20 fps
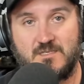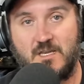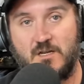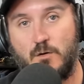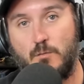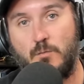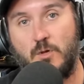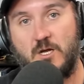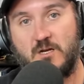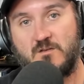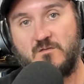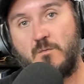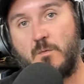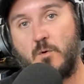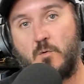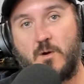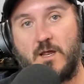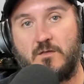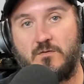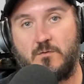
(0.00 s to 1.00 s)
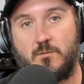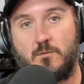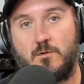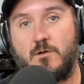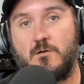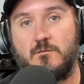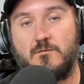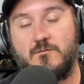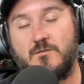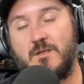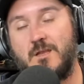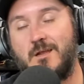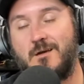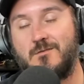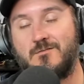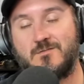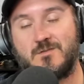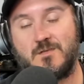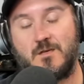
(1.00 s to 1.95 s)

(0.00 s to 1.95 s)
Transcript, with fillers: cinder blocks from around the roof, you know.